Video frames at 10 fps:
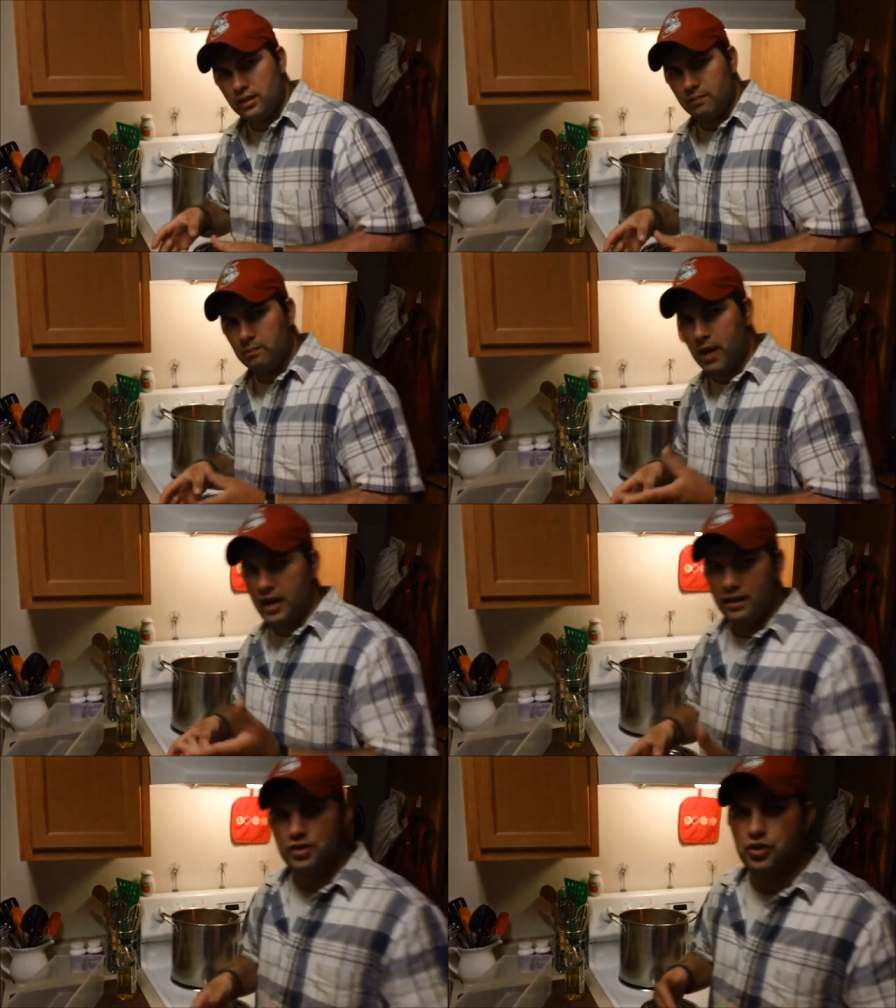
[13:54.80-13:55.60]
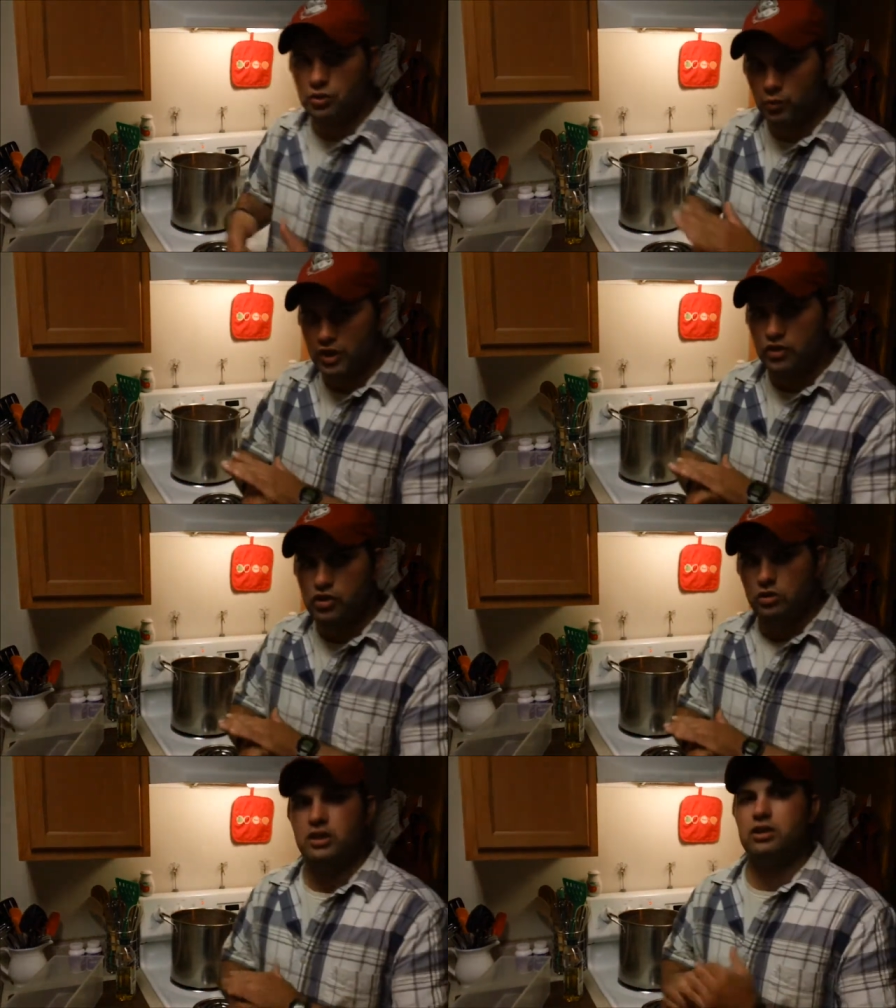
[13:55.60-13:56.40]
Minus when you
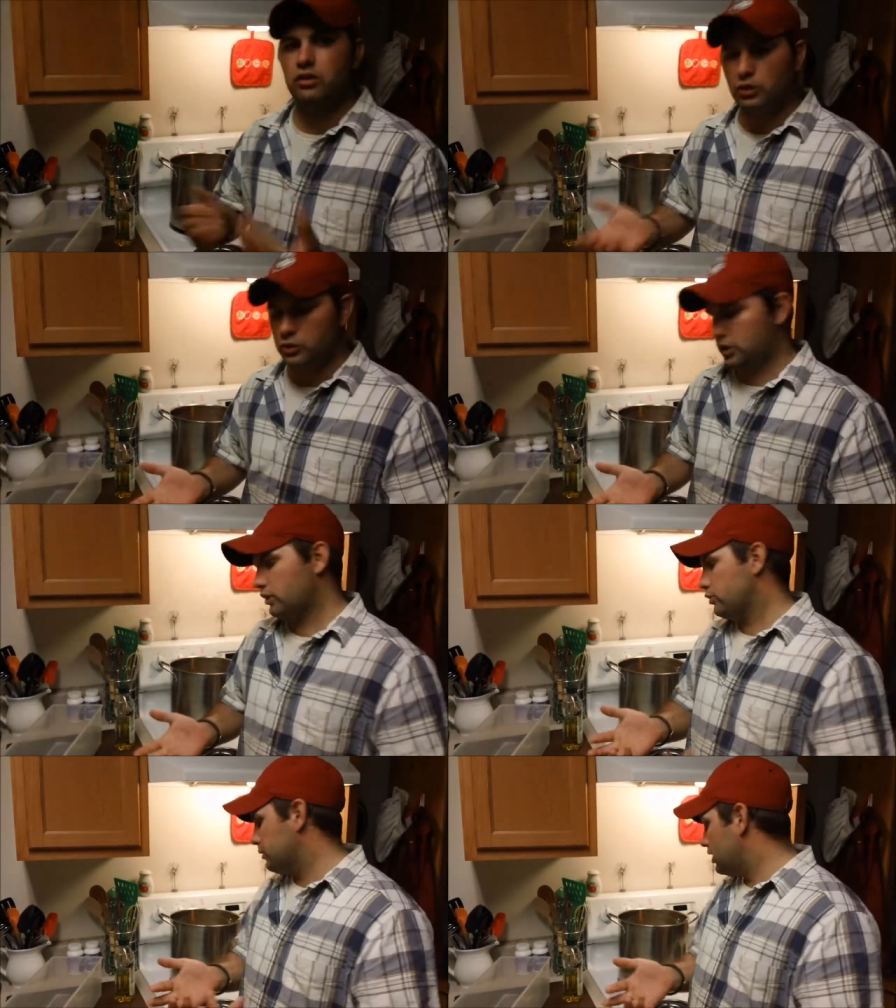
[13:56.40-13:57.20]
shoot it, you lose a little bit.